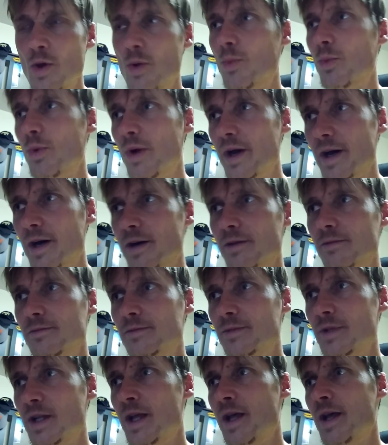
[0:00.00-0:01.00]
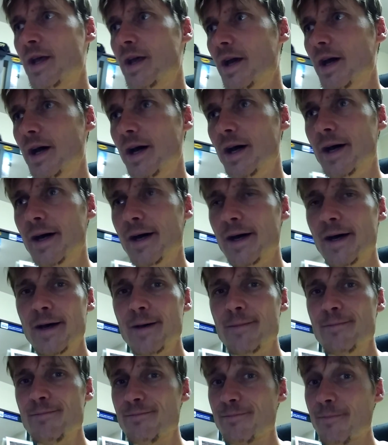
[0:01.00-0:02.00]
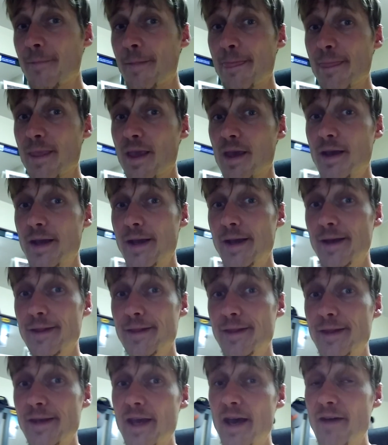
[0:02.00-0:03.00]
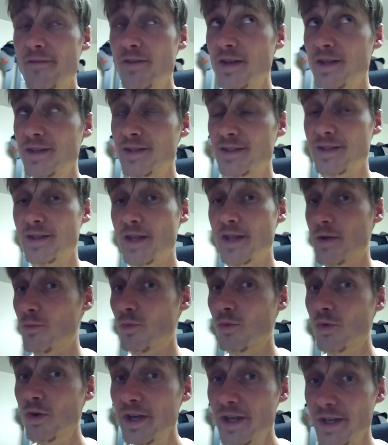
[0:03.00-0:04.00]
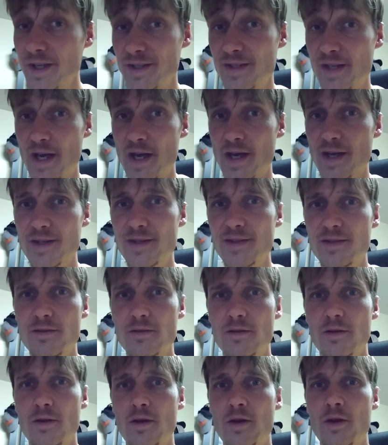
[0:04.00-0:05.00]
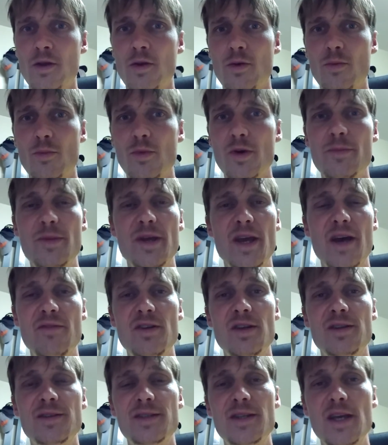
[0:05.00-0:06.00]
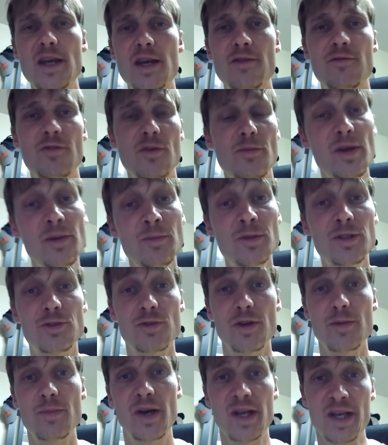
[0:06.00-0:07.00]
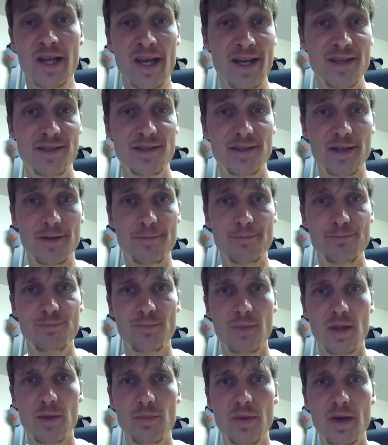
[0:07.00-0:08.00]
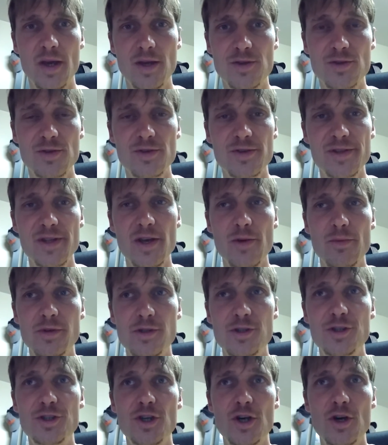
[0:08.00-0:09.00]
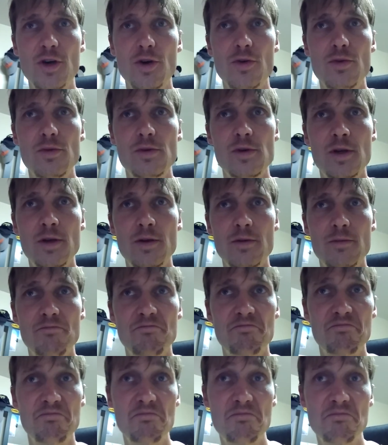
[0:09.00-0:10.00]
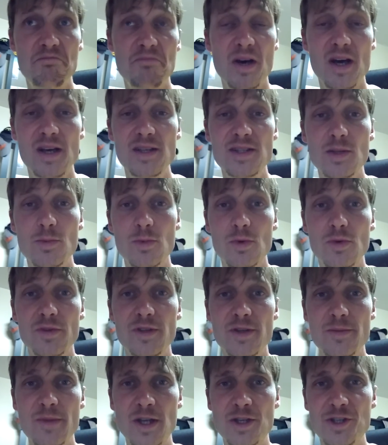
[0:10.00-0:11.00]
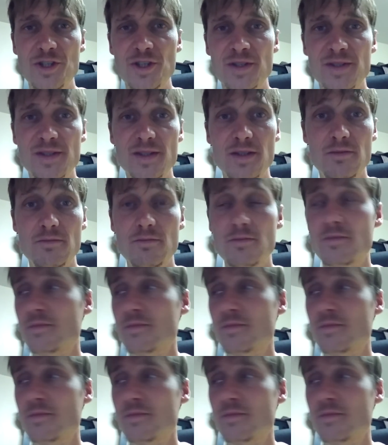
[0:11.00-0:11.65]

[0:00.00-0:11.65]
Well, the evidence that would exist would be evidence taken from imagery by NASA. Pictures that would show possible dimensions.